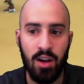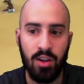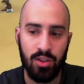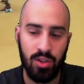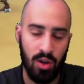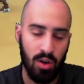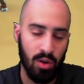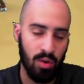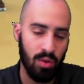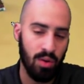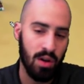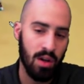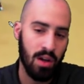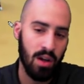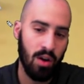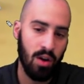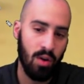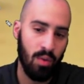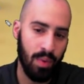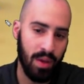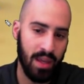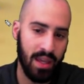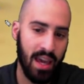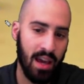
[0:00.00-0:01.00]
So
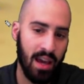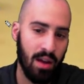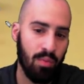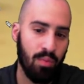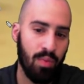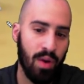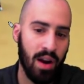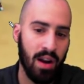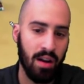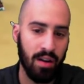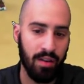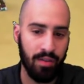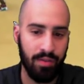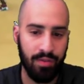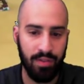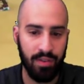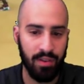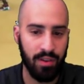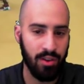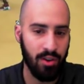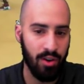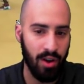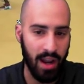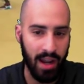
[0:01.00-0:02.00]
we get rid of
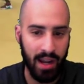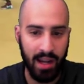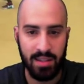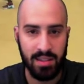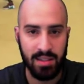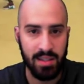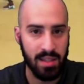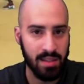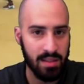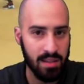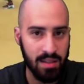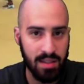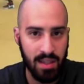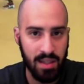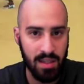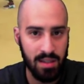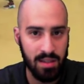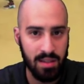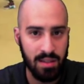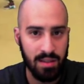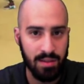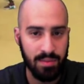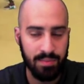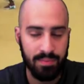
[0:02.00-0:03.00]
your
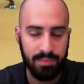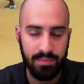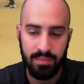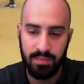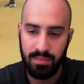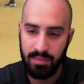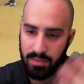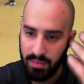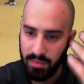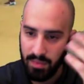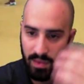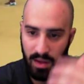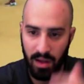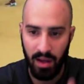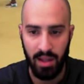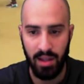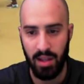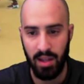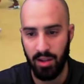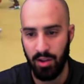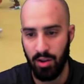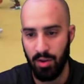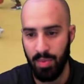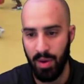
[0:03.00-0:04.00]
inconsistencies,
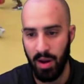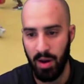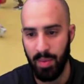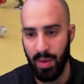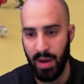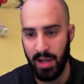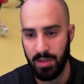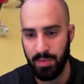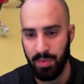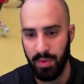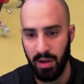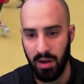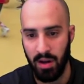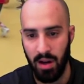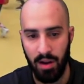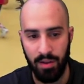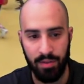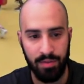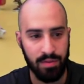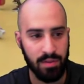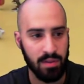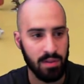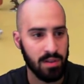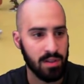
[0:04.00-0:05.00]
and then you're a better basketball player
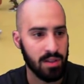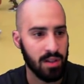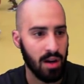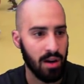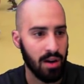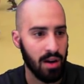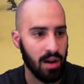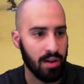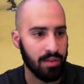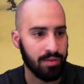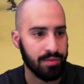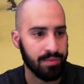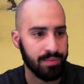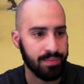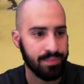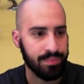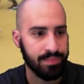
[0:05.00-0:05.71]
off starting off.